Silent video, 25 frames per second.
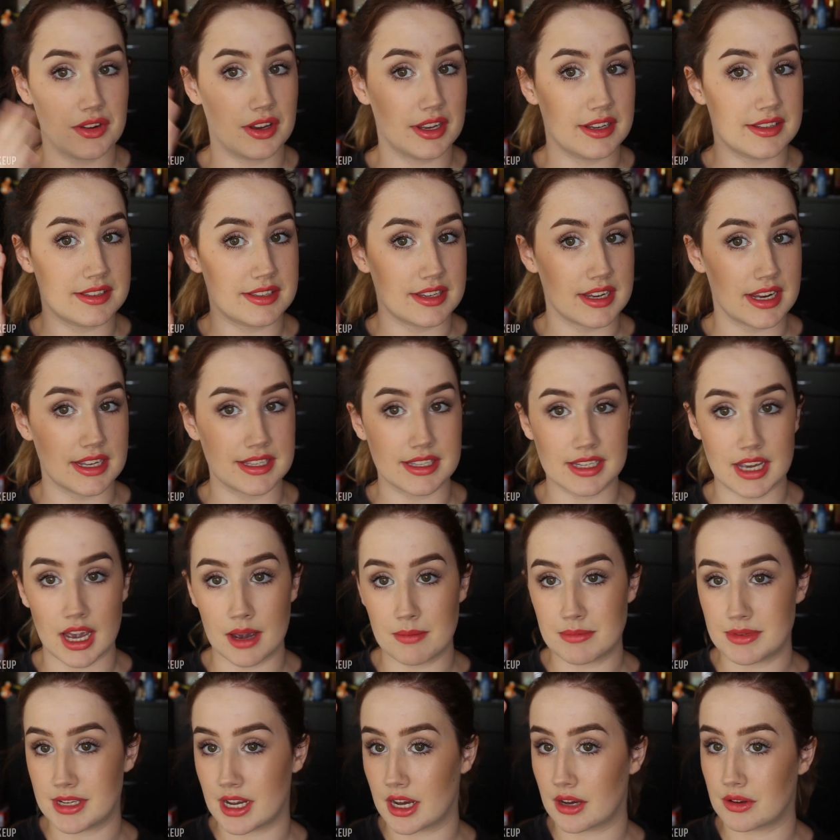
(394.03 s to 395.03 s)
You can see it's
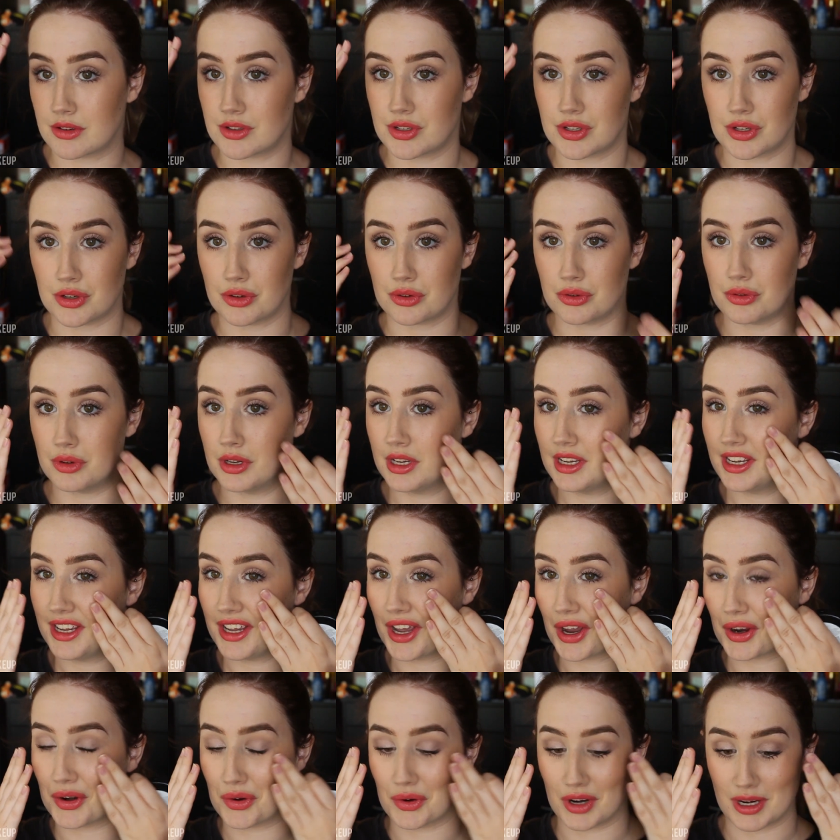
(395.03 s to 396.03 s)
come down to,
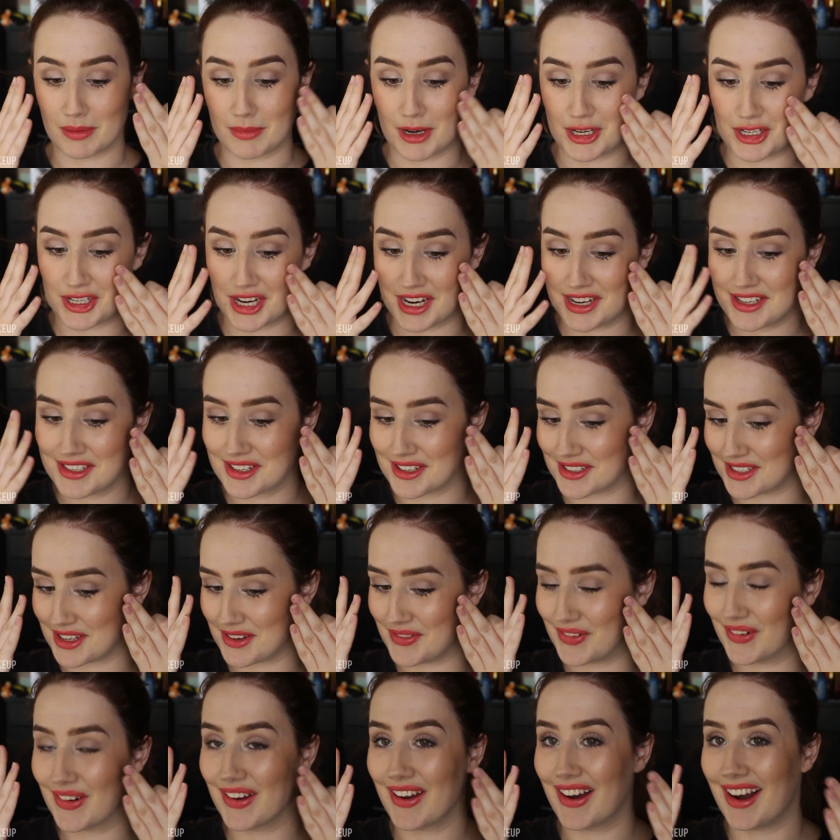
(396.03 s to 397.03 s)
ignoring my cheeks because
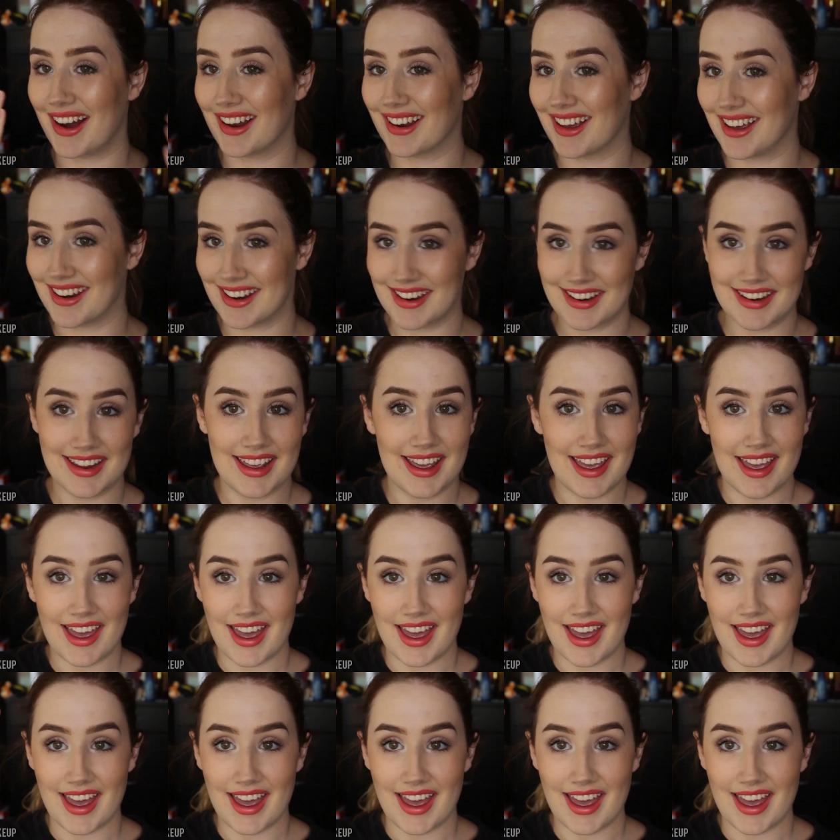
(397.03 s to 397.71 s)
they're very highlighted,